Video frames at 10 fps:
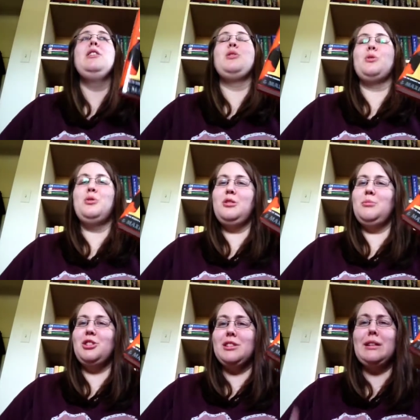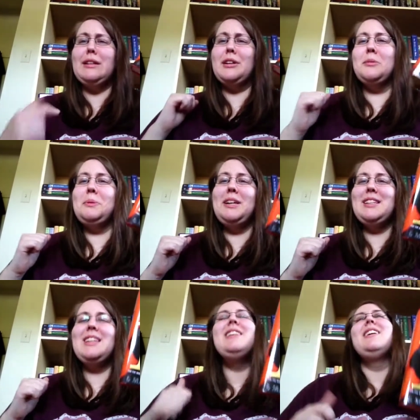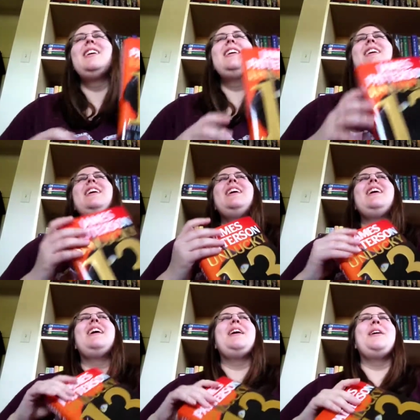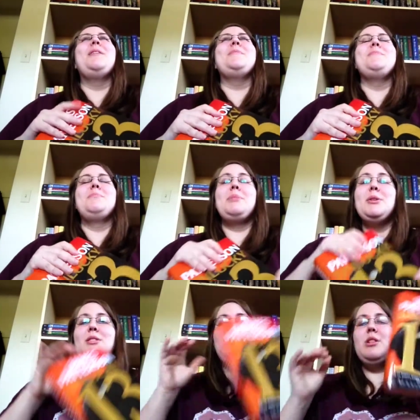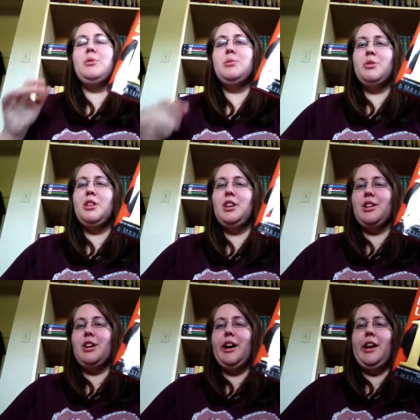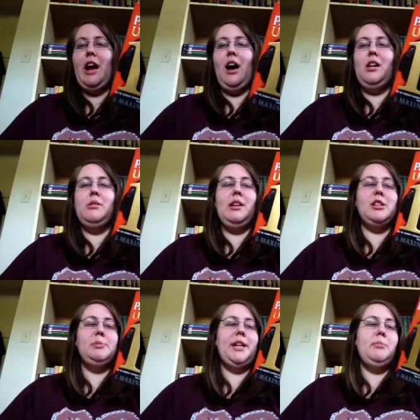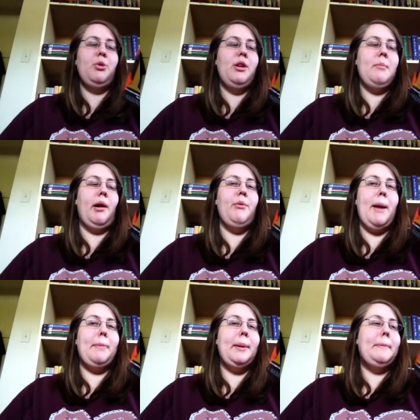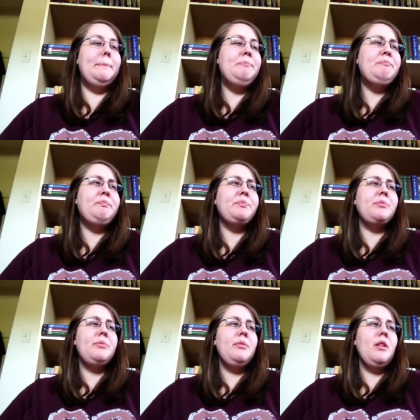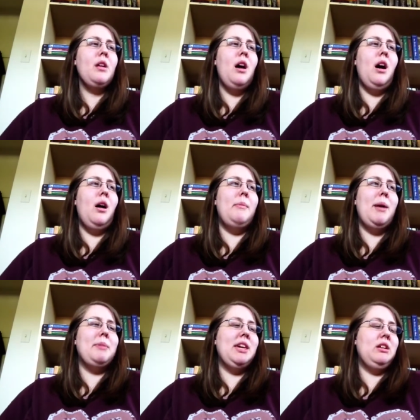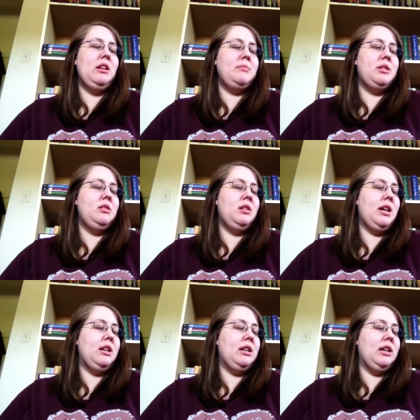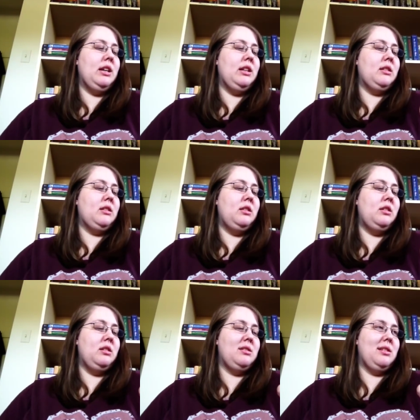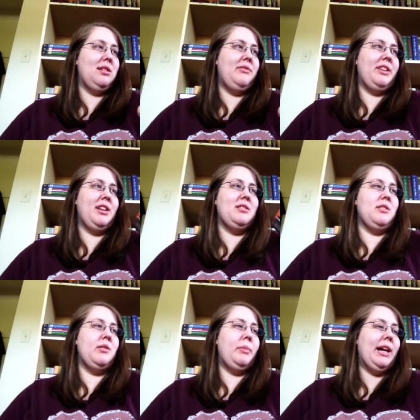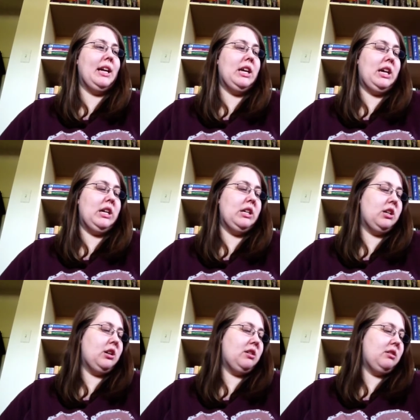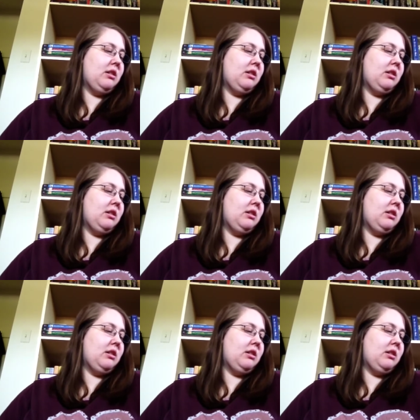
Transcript: gruesome, just a little bit. But it was really good. I'll explain it more in my wrap up. I'm still kind of getting the significance of the black cat here.